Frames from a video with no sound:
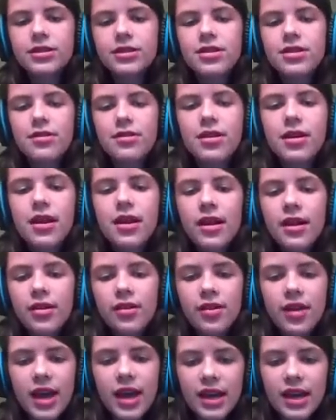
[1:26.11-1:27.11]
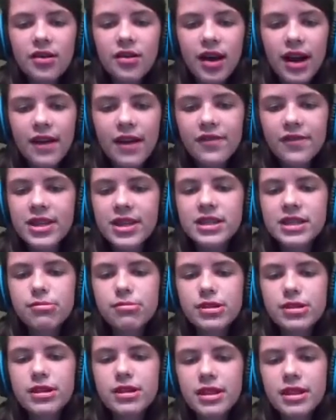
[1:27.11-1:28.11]
So you can craft this
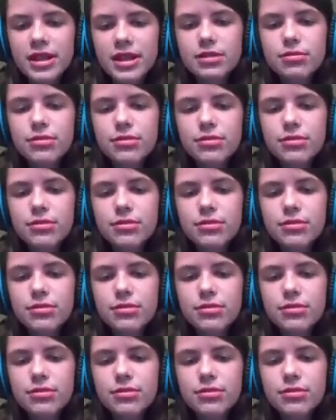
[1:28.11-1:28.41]
this